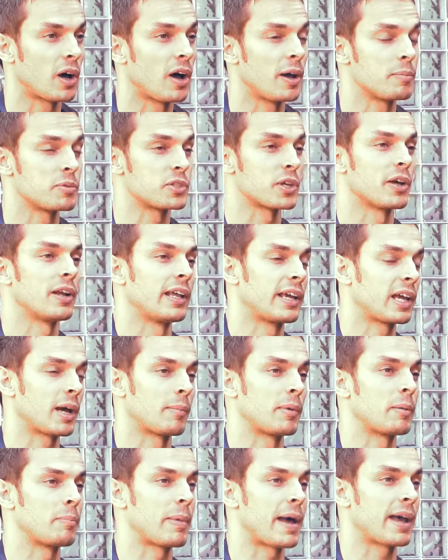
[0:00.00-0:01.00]
I'm certainly
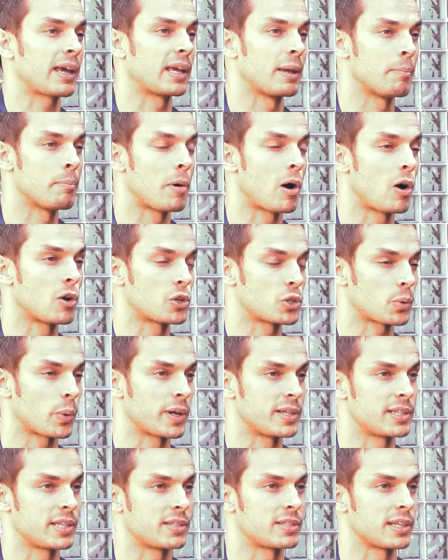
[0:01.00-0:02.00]
coming back in March
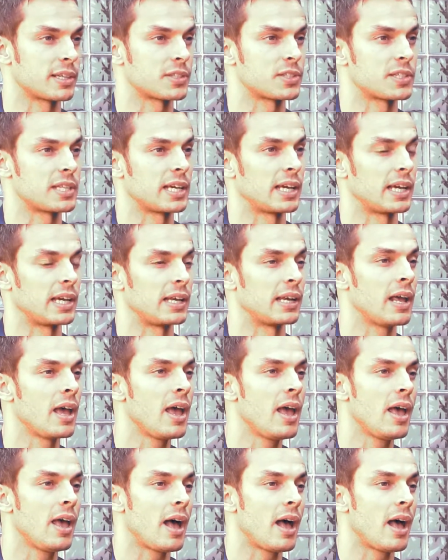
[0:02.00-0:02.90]
2016